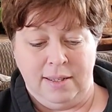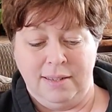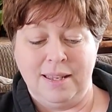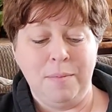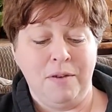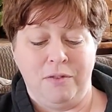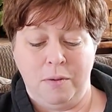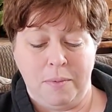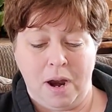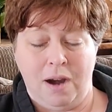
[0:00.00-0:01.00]
Some of
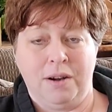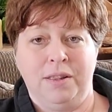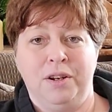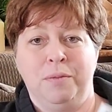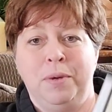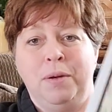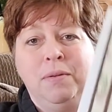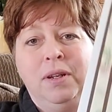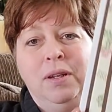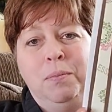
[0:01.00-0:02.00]
them are a little bit
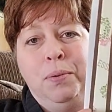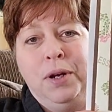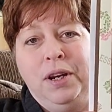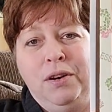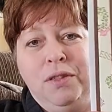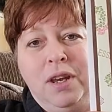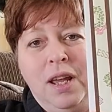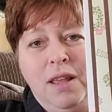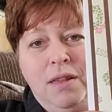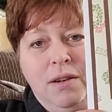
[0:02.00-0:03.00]
prettier than
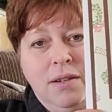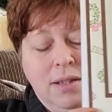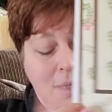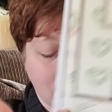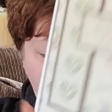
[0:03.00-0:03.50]
others.